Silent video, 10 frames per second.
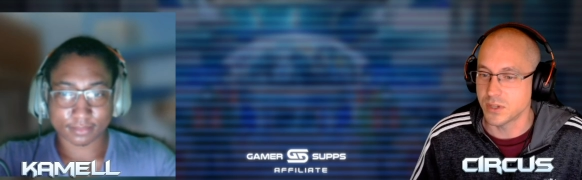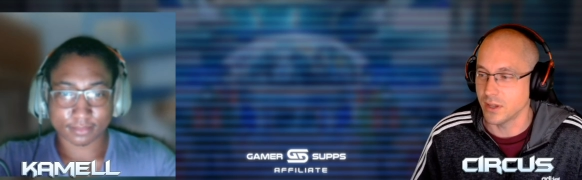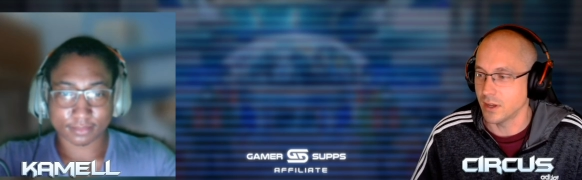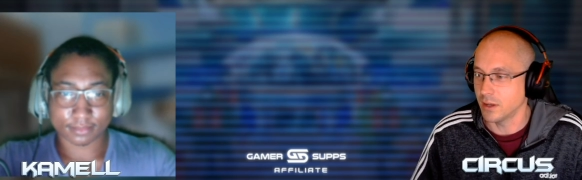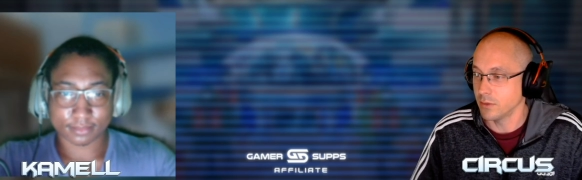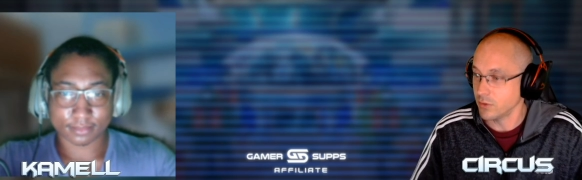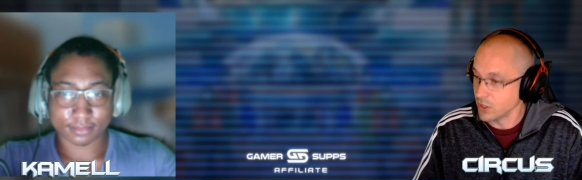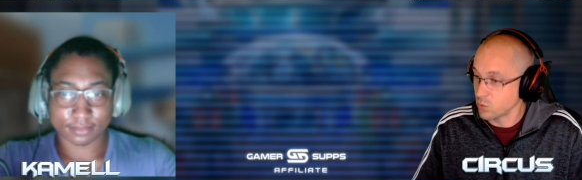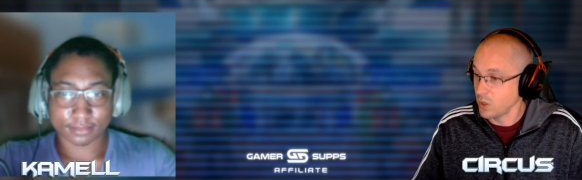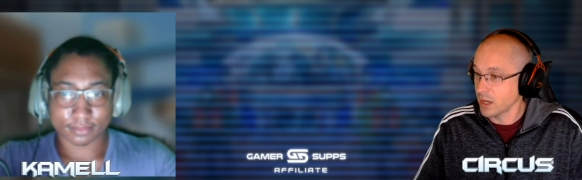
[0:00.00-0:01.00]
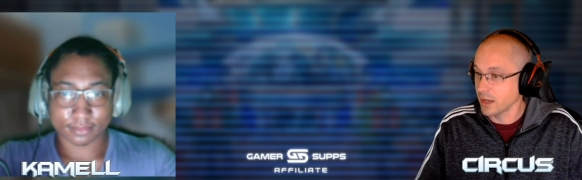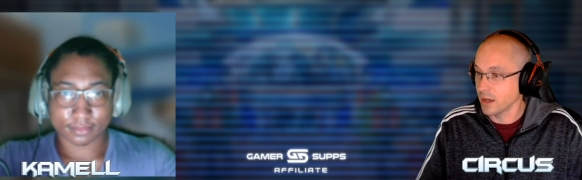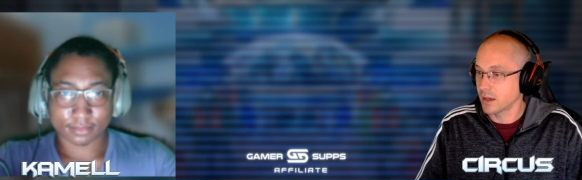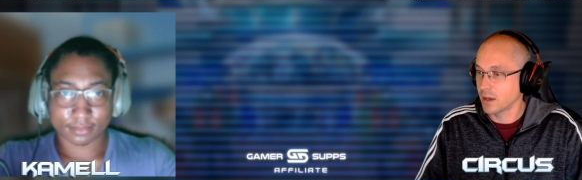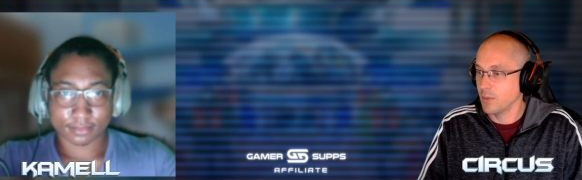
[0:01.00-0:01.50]
Speaker 1: Uh, this week I
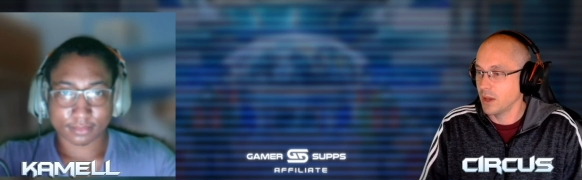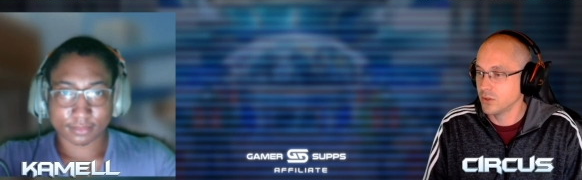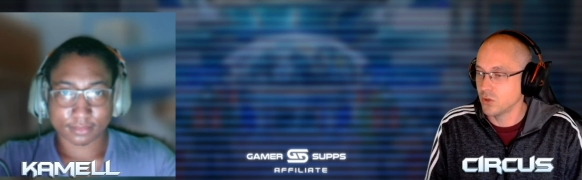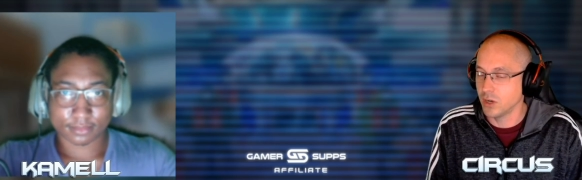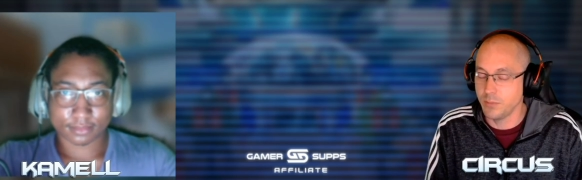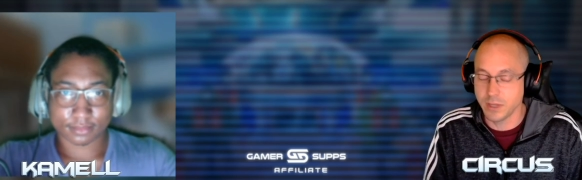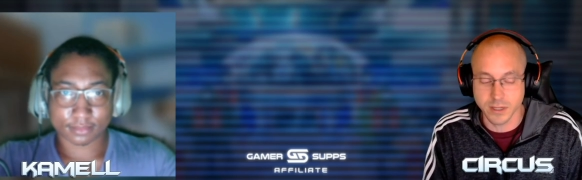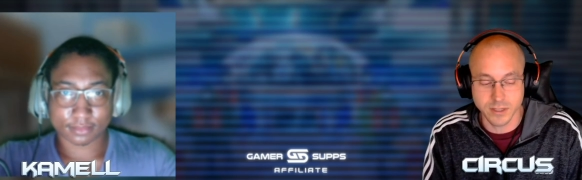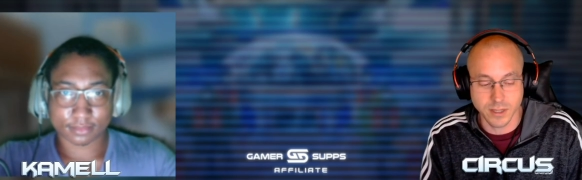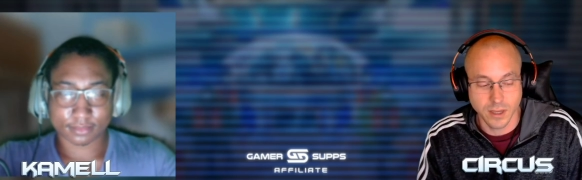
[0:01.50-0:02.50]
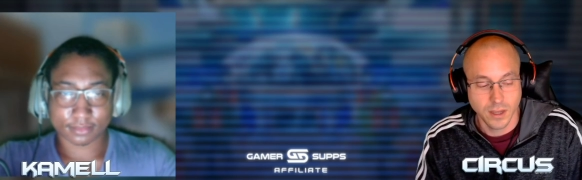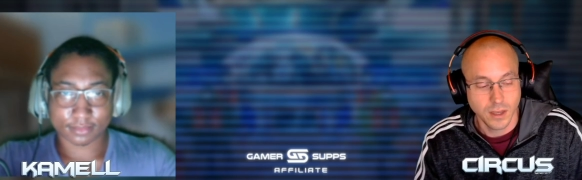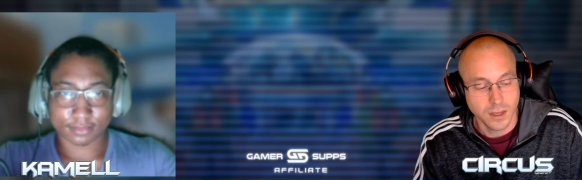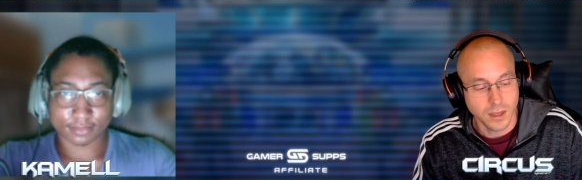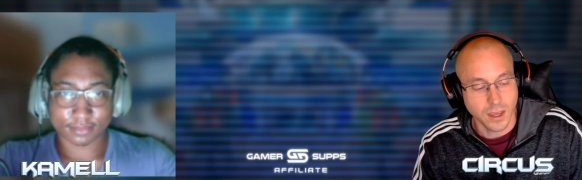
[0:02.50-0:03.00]
got Kamel joining me because
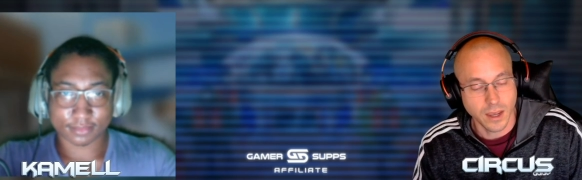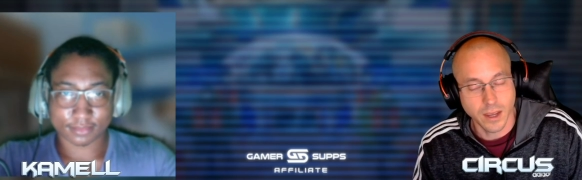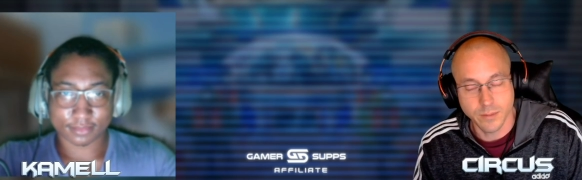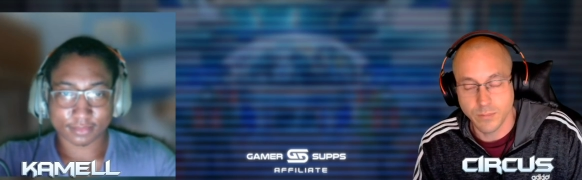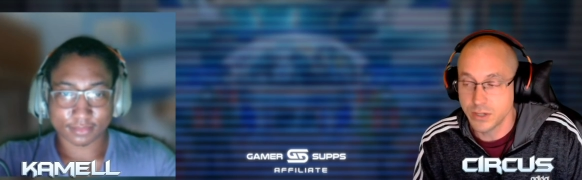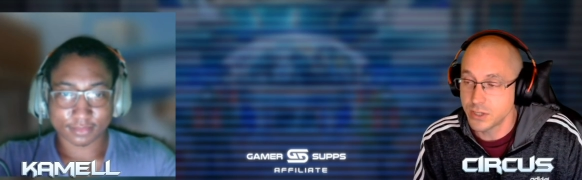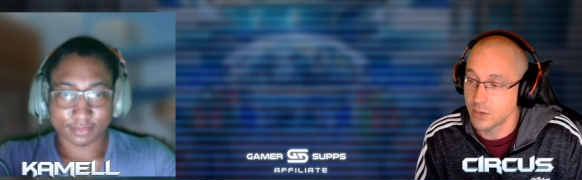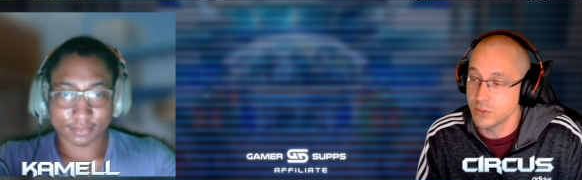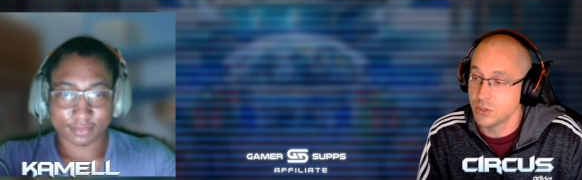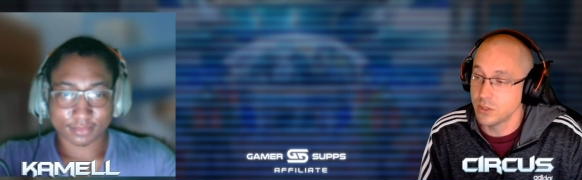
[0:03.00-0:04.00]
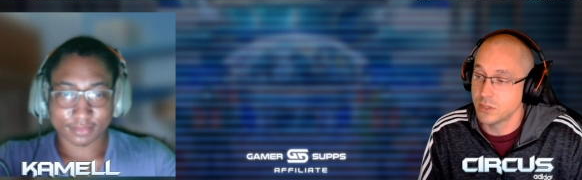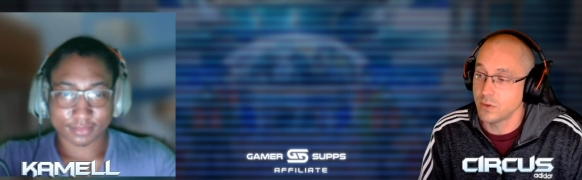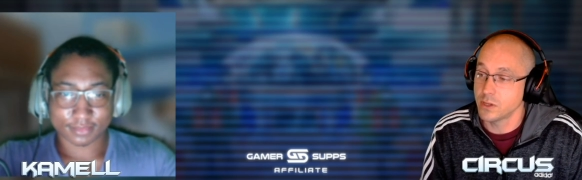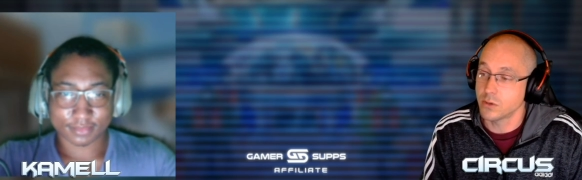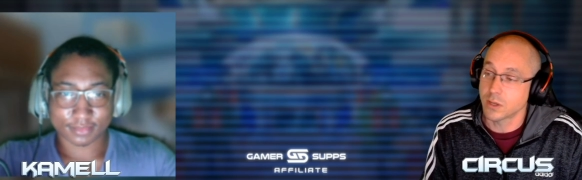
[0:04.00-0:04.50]
I mentioned I was doing this
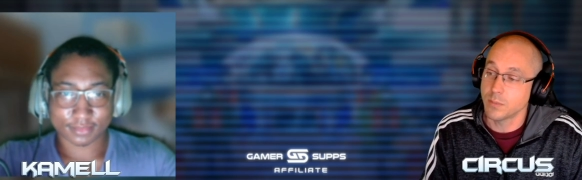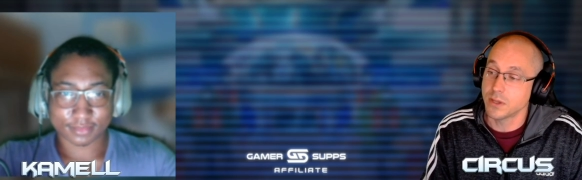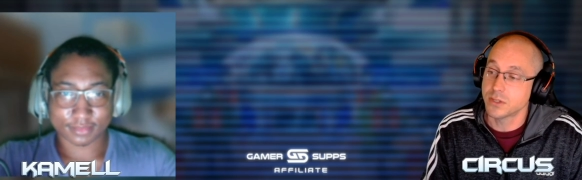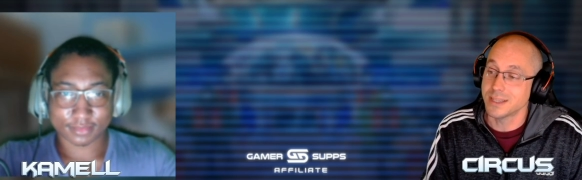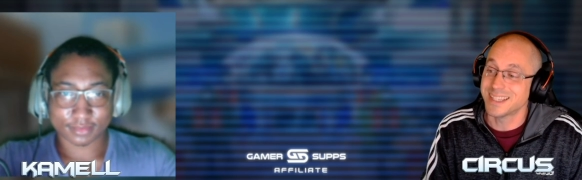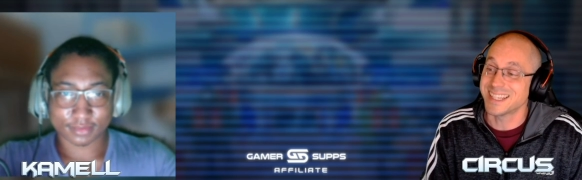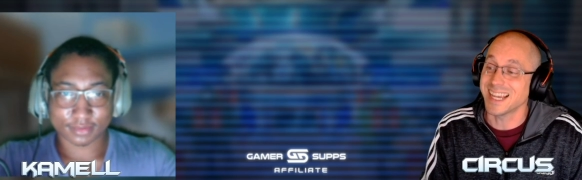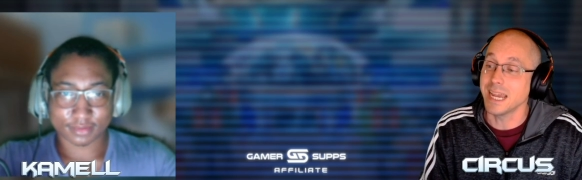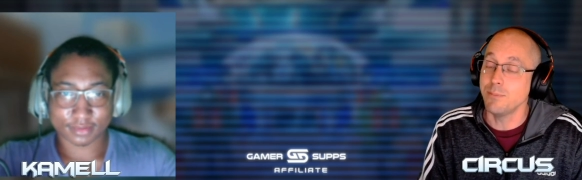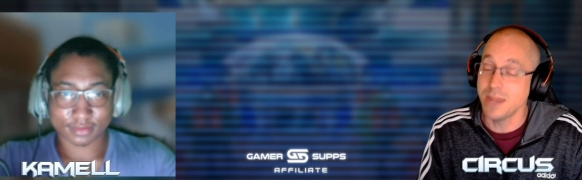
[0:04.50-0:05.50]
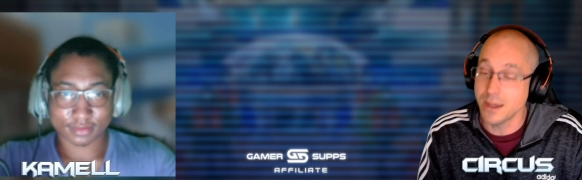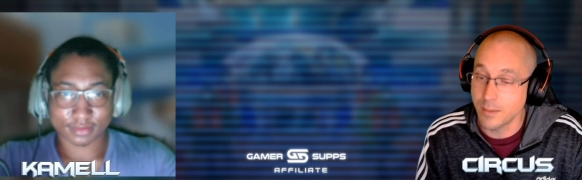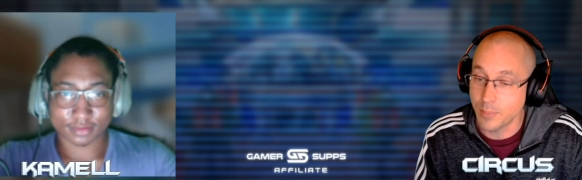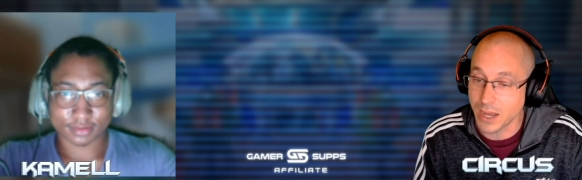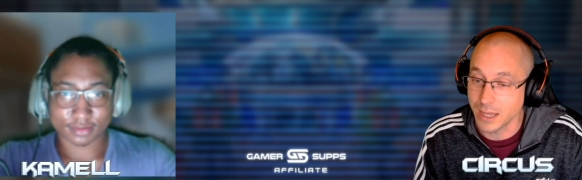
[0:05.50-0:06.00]
video and Kamel said, sign me
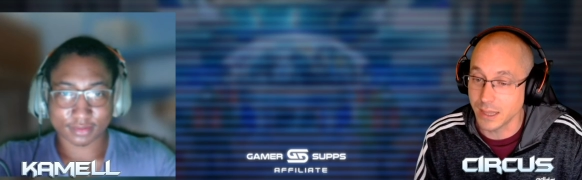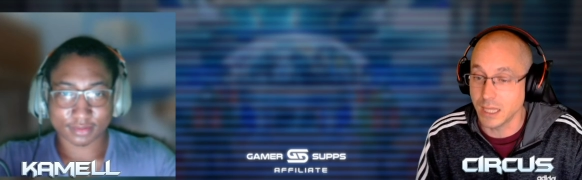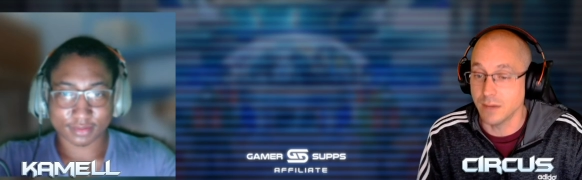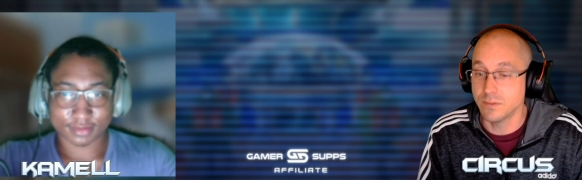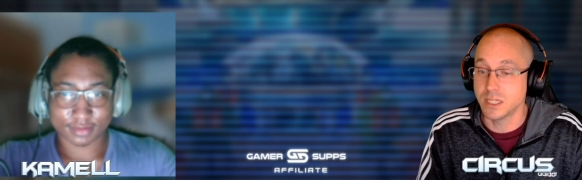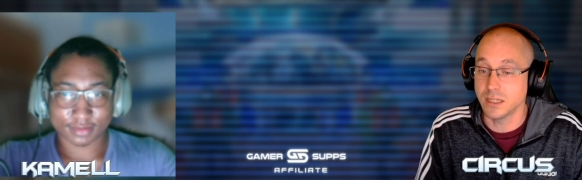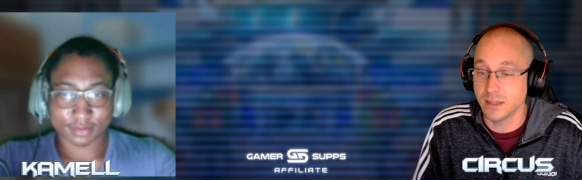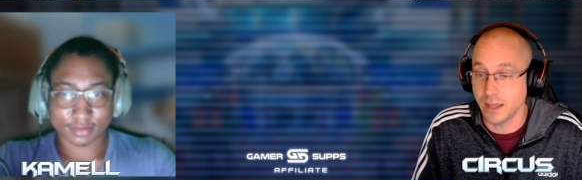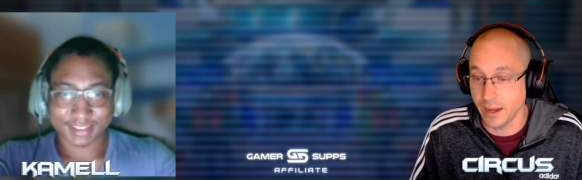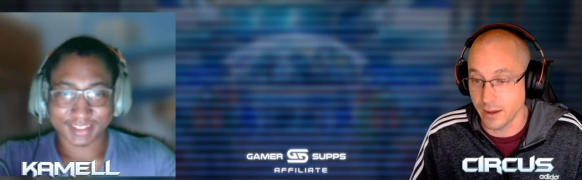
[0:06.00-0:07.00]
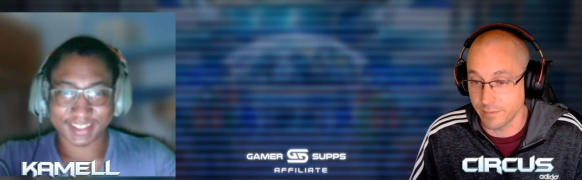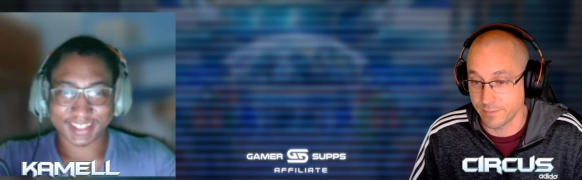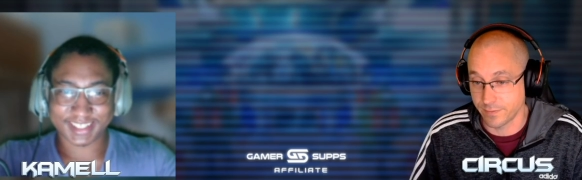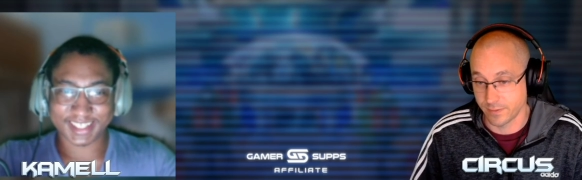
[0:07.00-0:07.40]
up, I love to laugh.